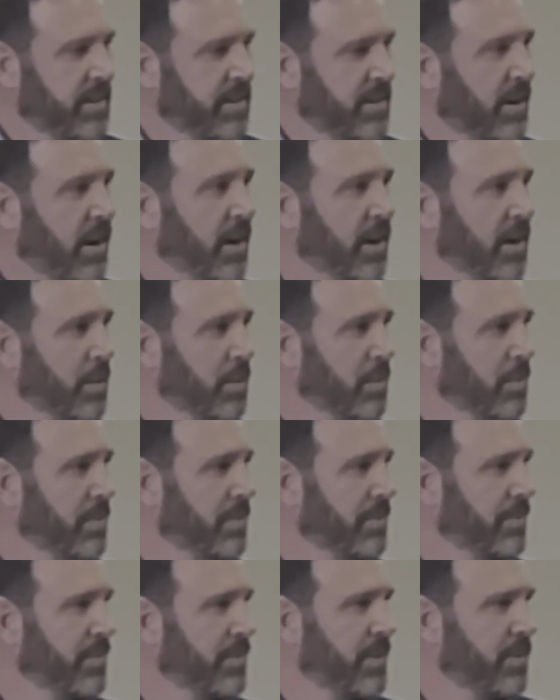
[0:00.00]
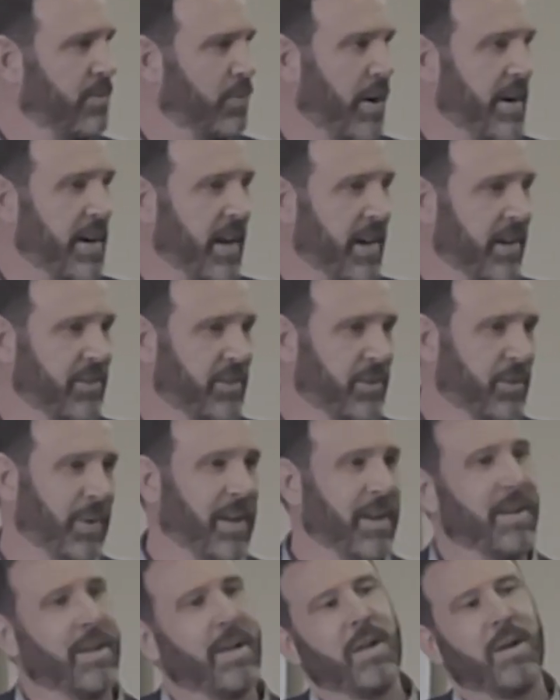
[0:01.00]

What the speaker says: column right next to it,